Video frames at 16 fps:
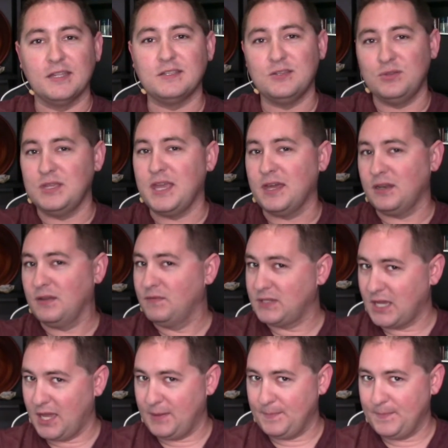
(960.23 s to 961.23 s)
to the end of
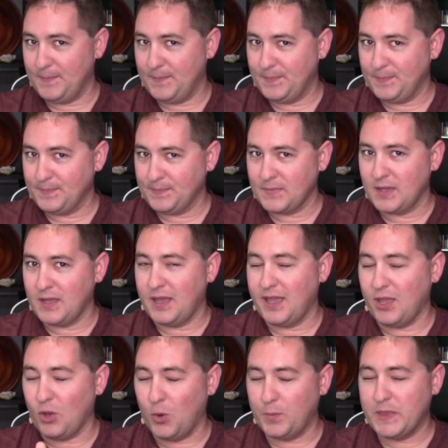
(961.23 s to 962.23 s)
time. I
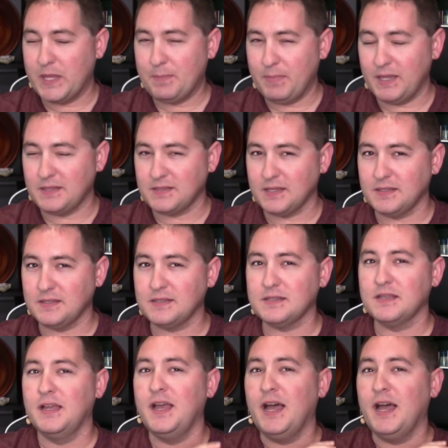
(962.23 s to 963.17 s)
hope that makes sense.